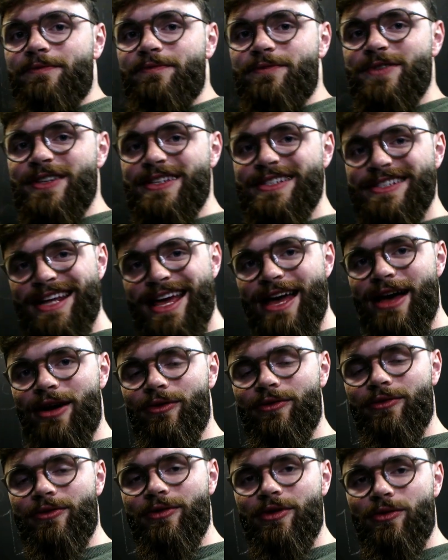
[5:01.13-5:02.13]
to
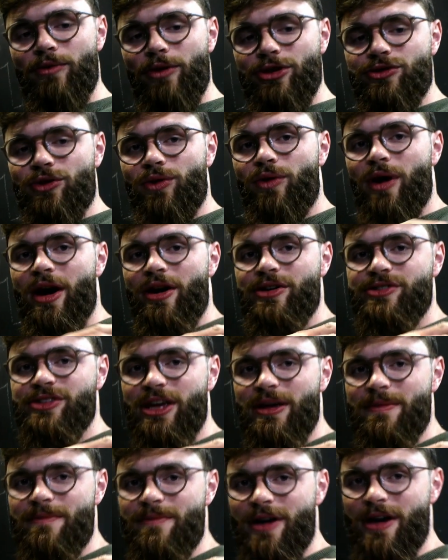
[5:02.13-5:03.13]
down, which requires
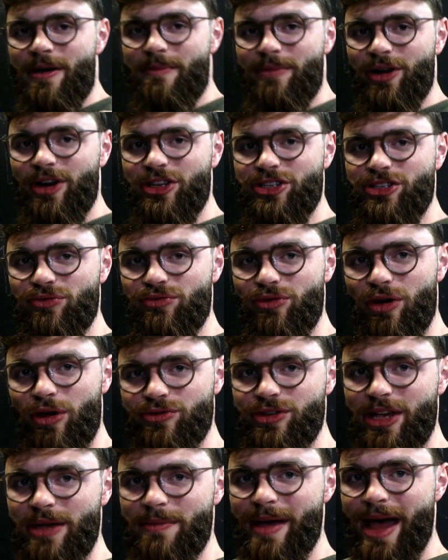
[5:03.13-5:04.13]
a ability to rotate